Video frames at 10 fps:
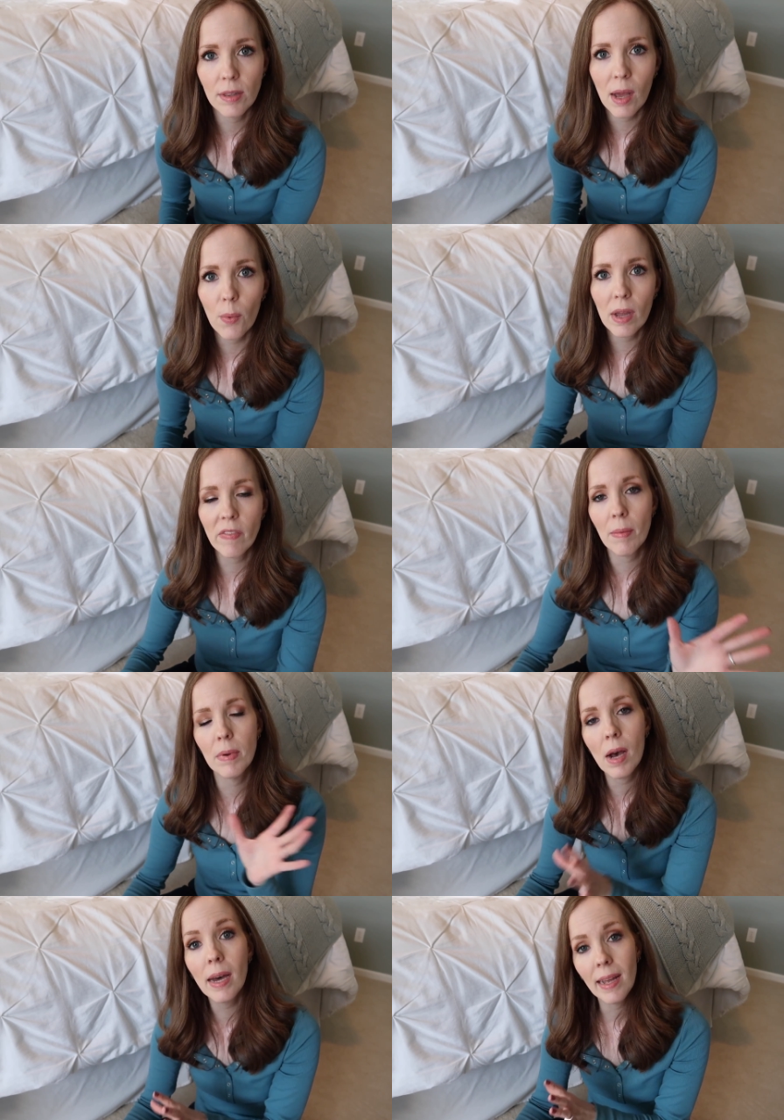That way, if I'm
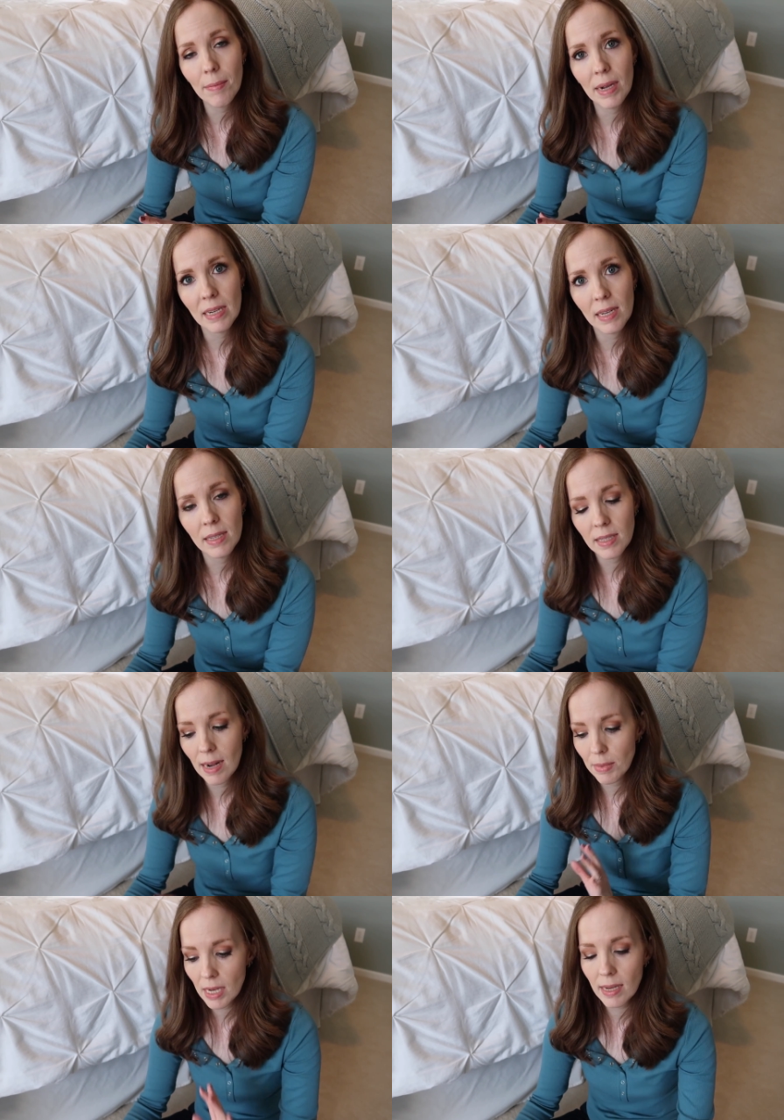not at my desk and
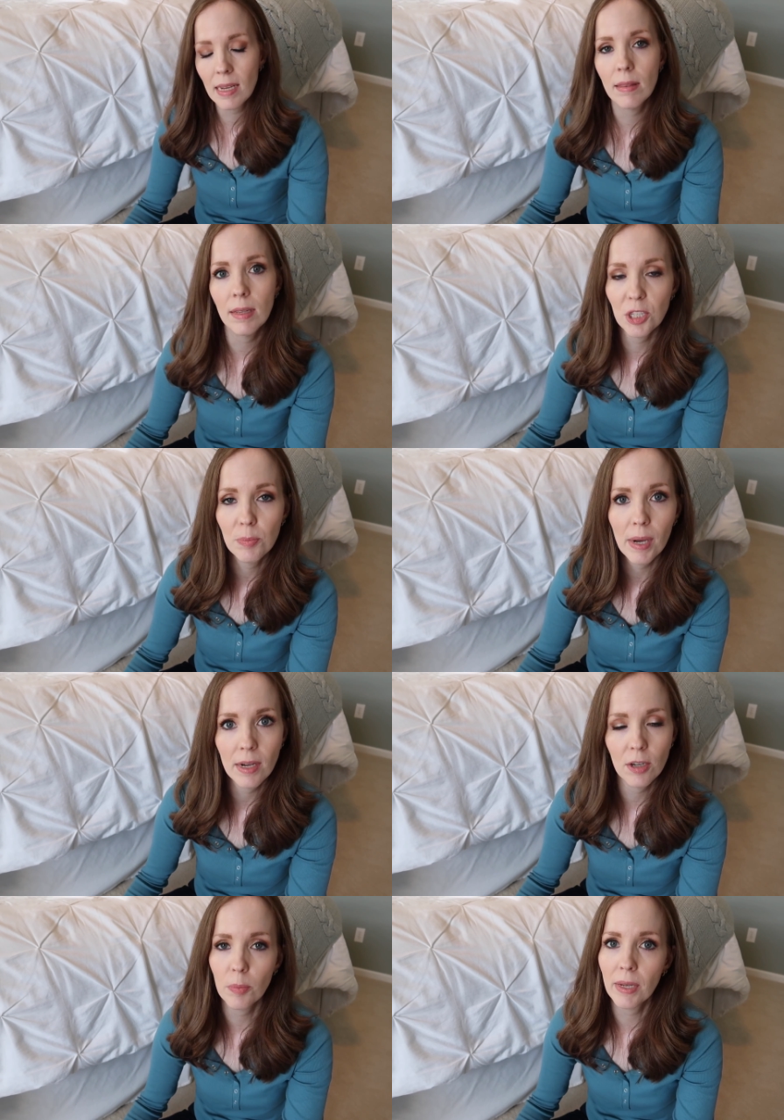I'm taking this
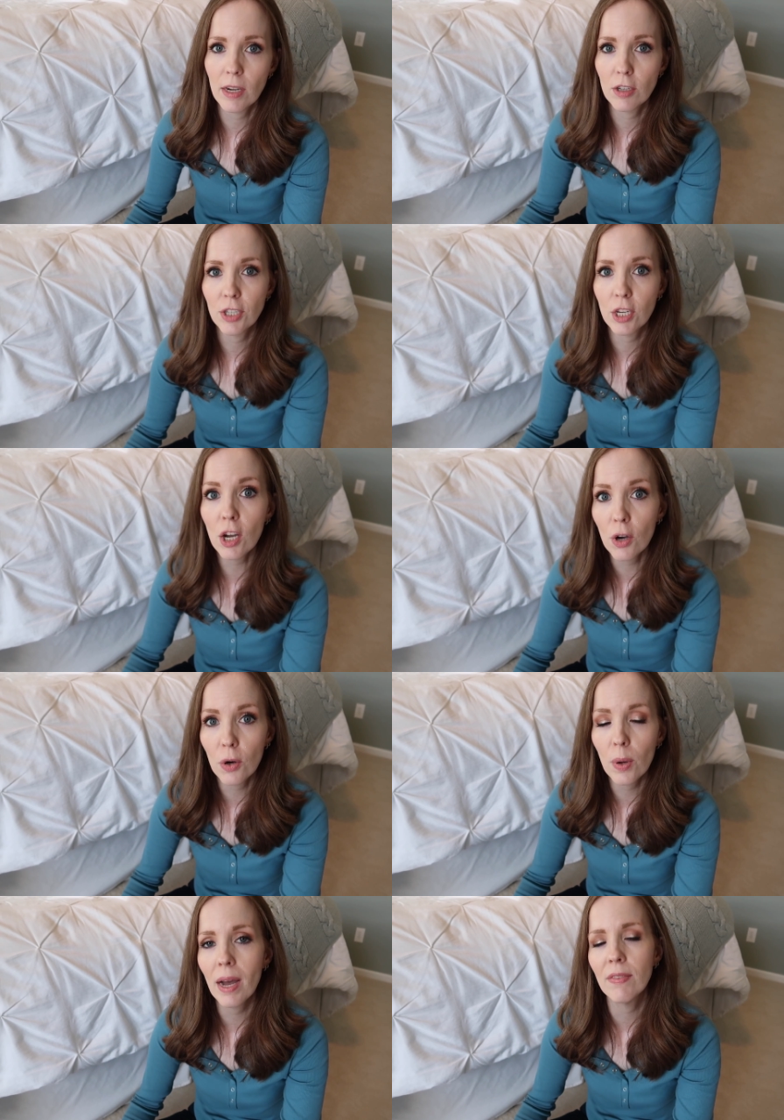binder planner to
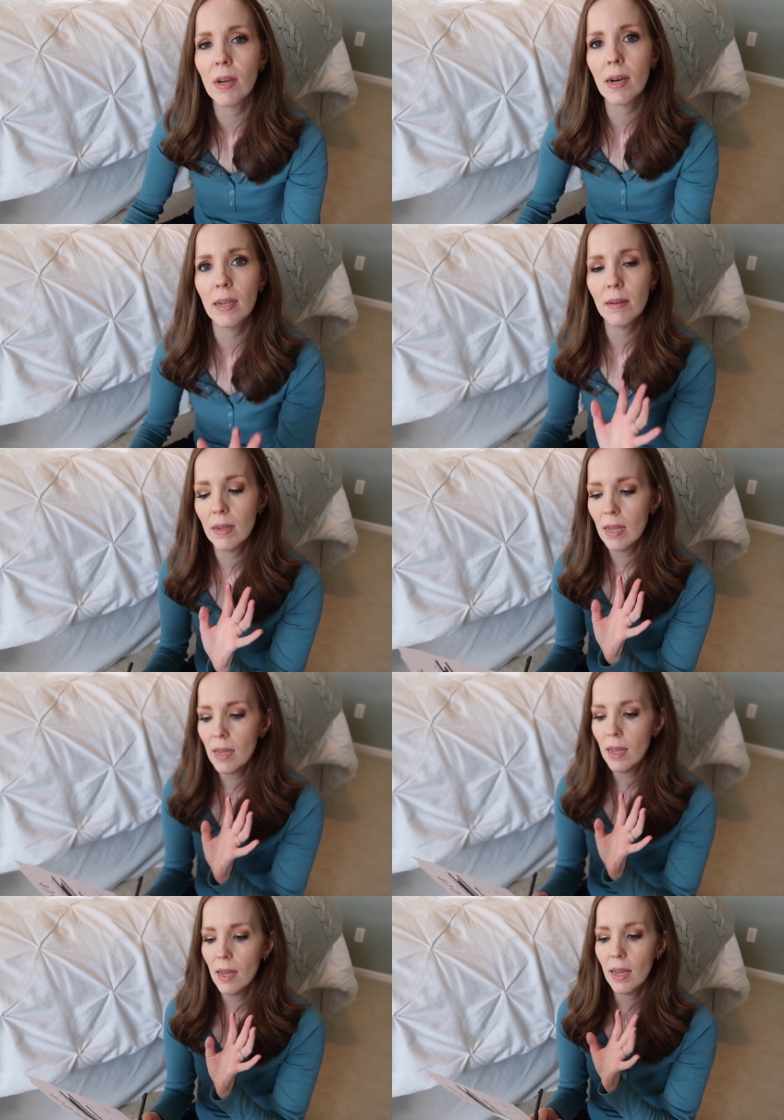go, I've got
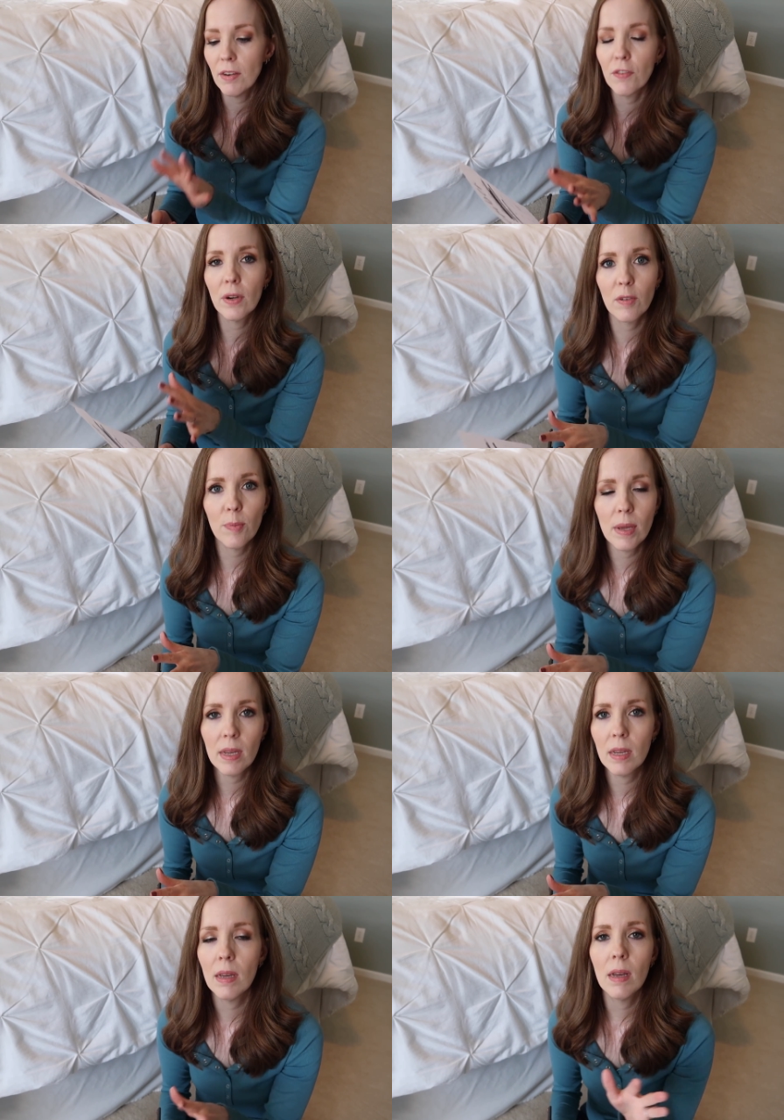in front of
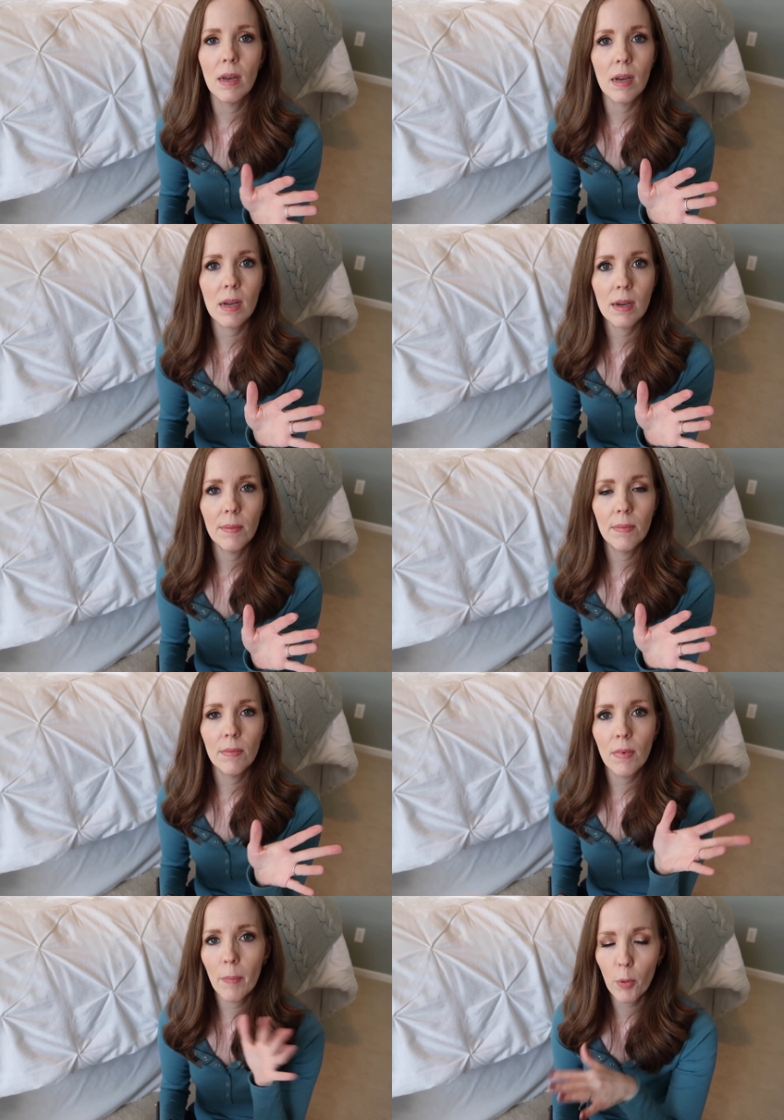me um,
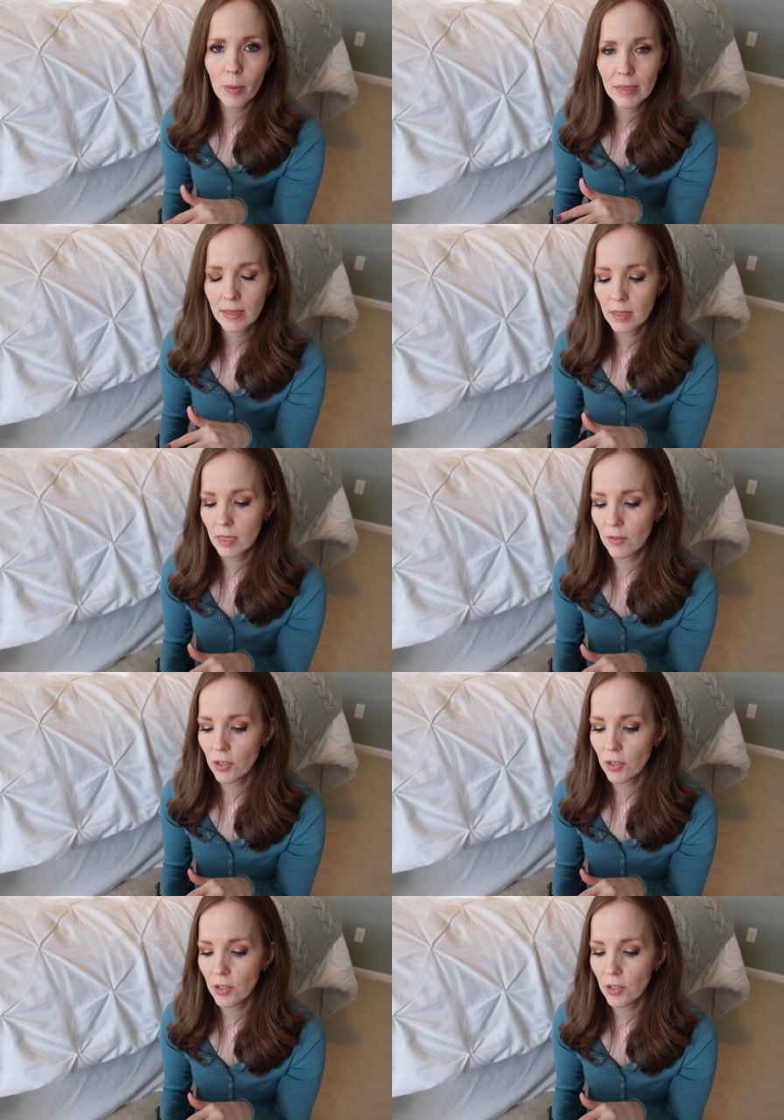appointments and stuff.